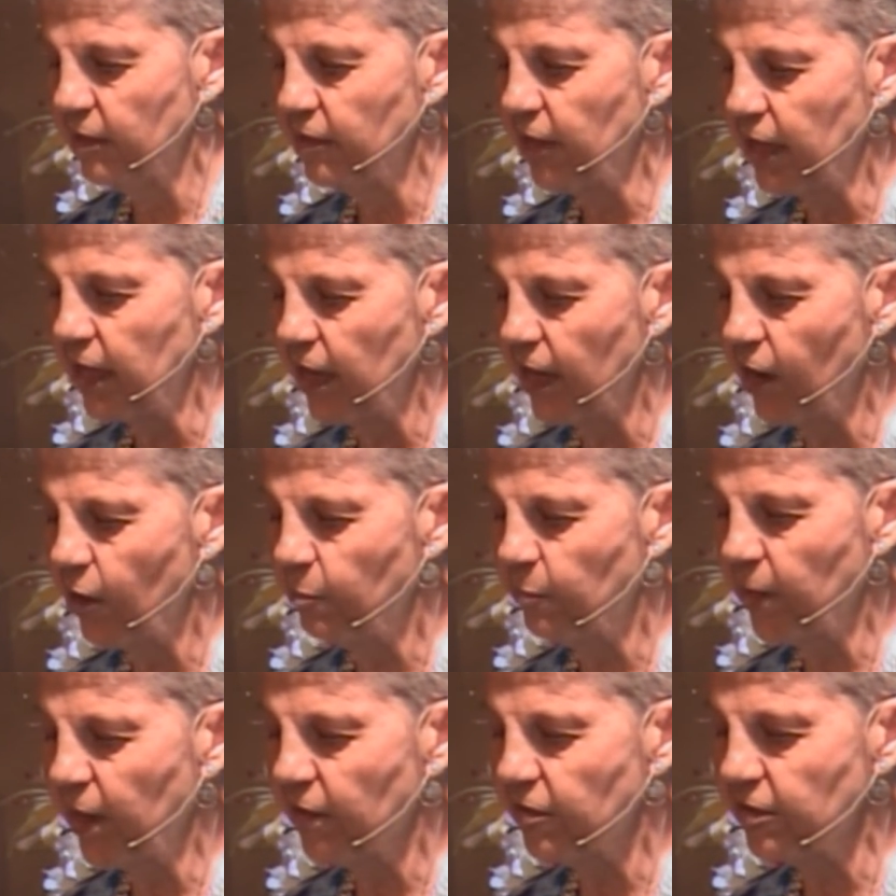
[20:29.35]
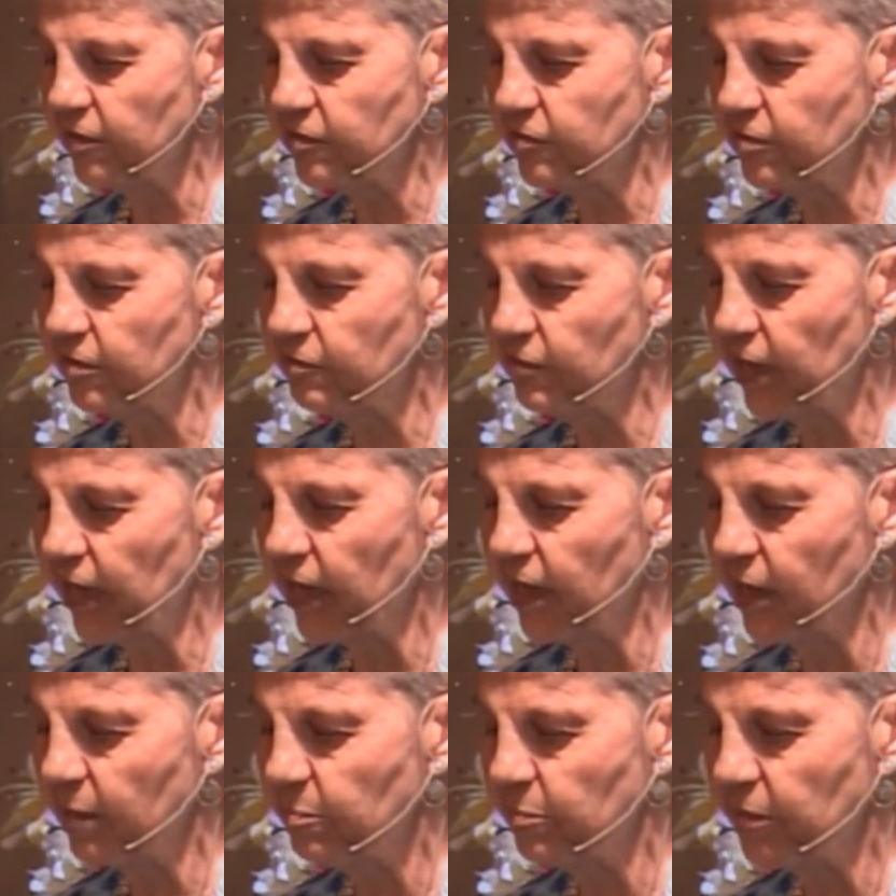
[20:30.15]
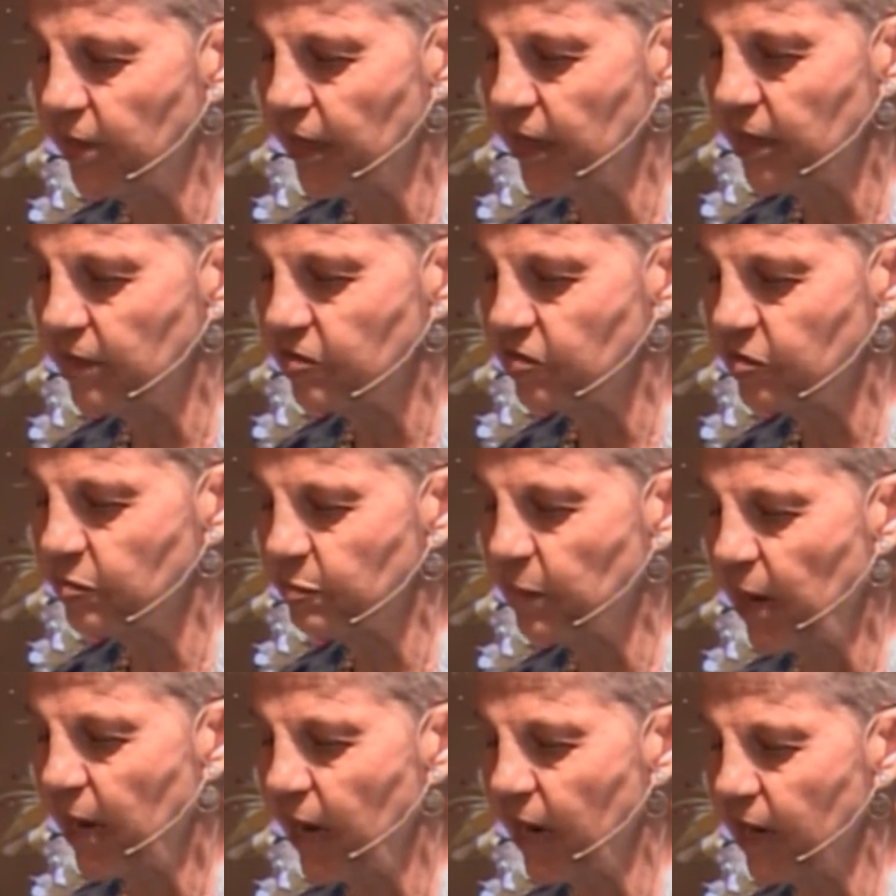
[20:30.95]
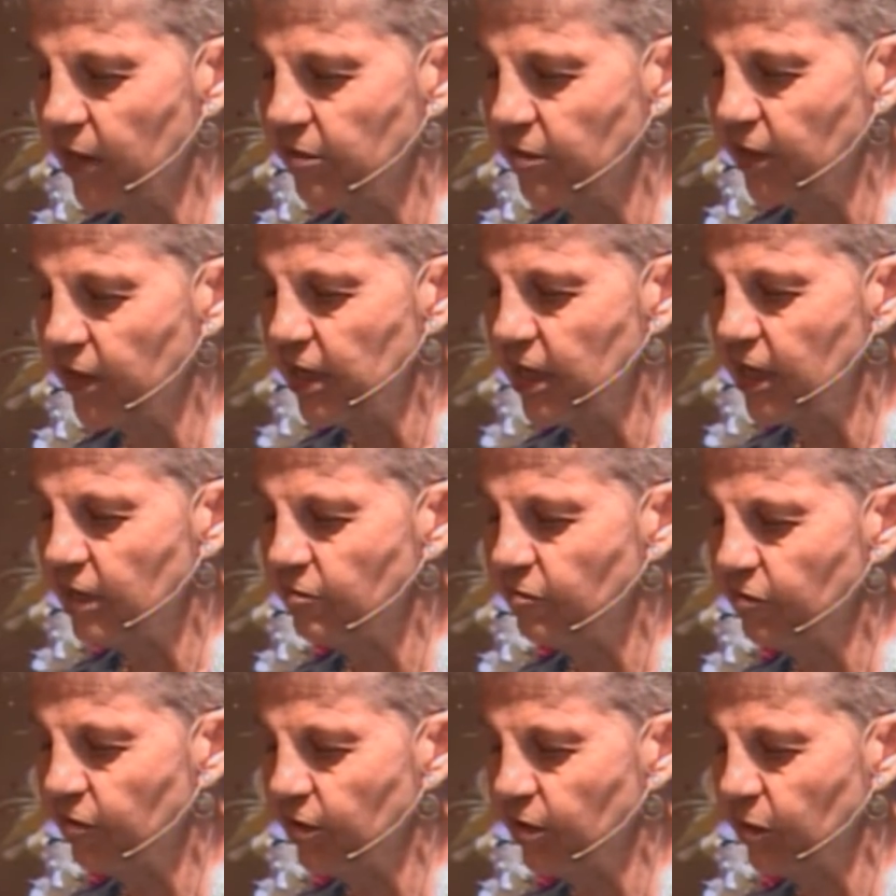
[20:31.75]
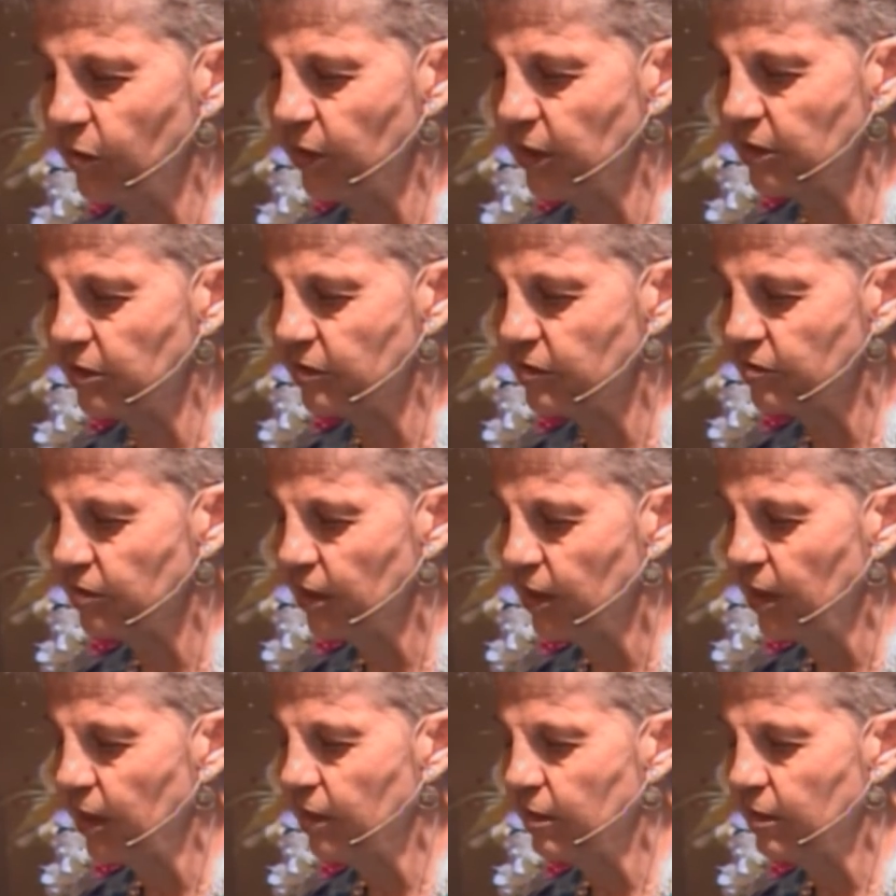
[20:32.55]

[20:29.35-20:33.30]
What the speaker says: They help others develop, they inspire, they influence.